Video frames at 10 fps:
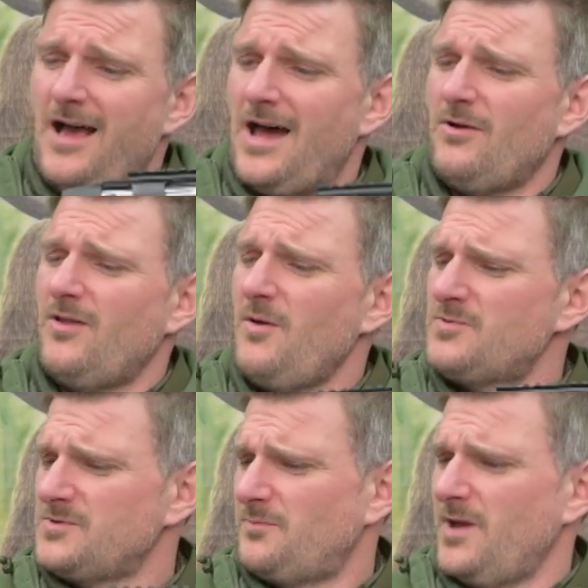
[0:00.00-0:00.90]
And although
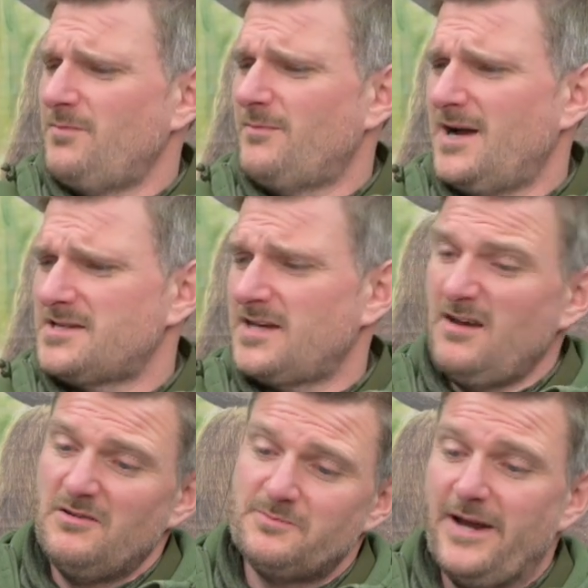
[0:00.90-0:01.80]
some people might say,
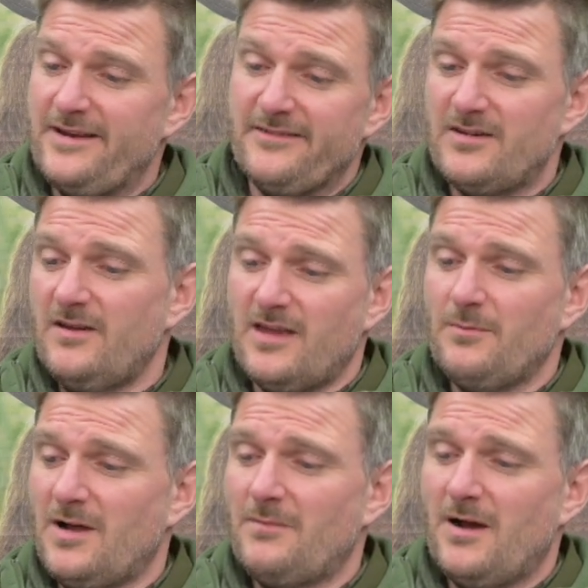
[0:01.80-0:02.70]
oh, it's made in
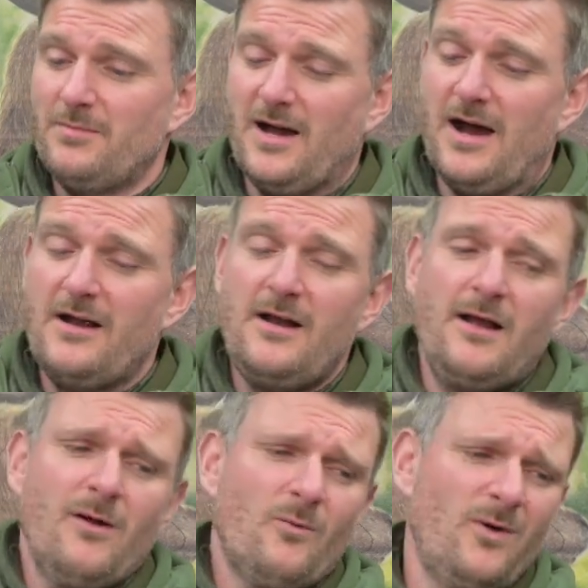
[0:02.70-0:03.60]
Turkey, blah, blah, blah,
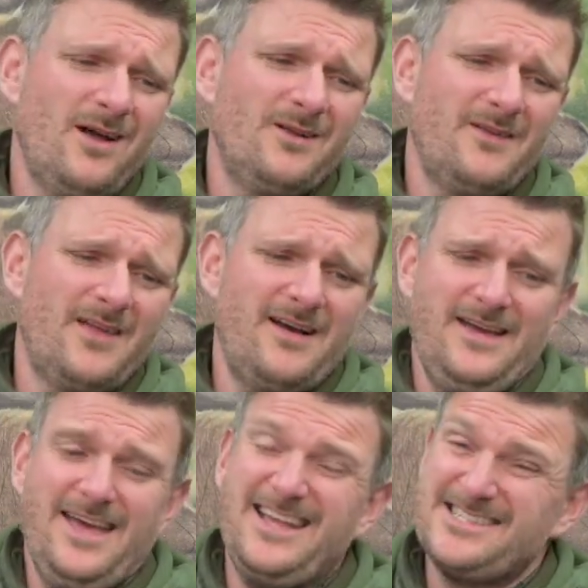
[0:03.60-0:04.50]
well,
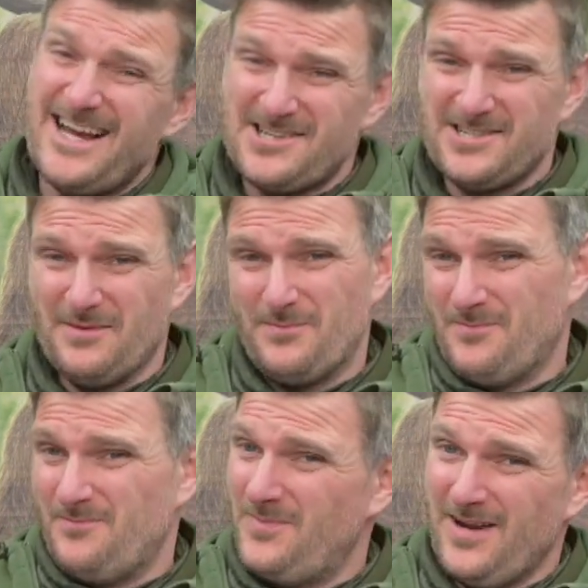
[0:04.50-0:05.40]
it's actually
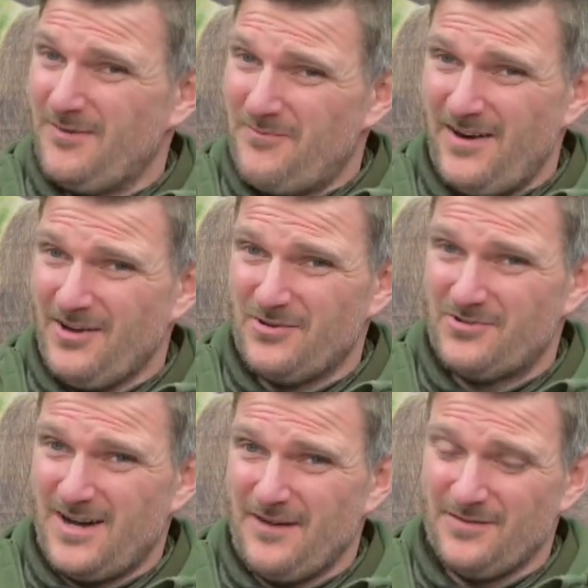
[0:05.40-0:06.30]
been a very
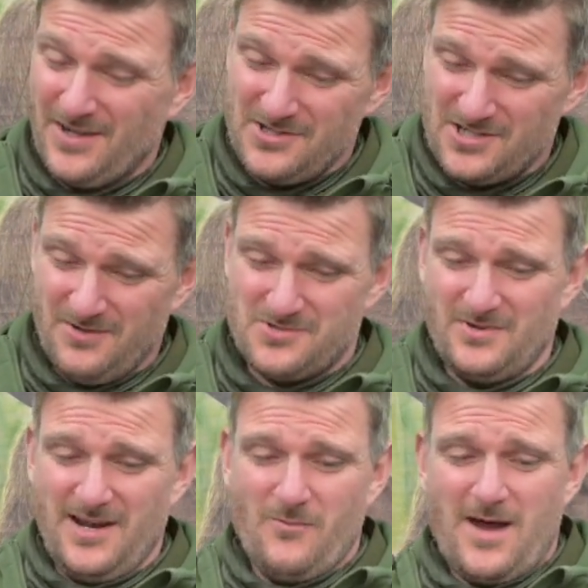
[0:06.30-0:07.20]
good rifle and it shoots
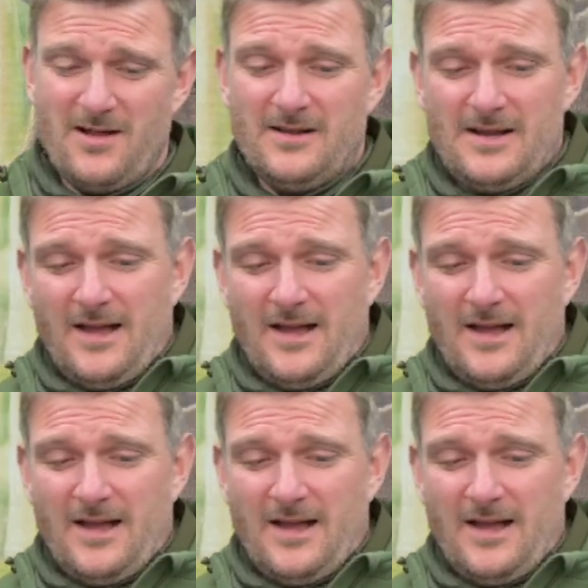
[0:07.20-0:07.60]
really well.